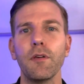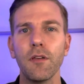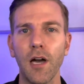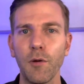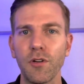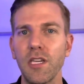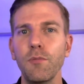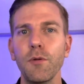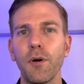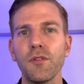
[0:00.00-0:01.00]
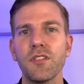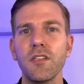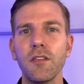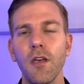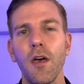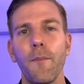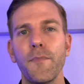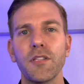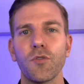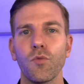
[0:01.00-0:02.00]
I will keep you posted,
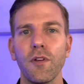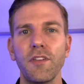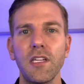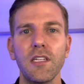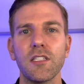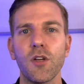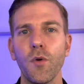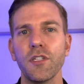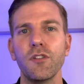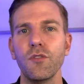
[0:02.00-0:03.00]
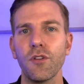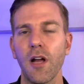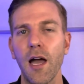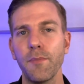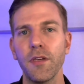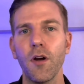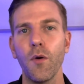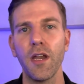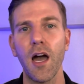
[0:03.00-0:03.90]
but Rivian is going to do their IPO and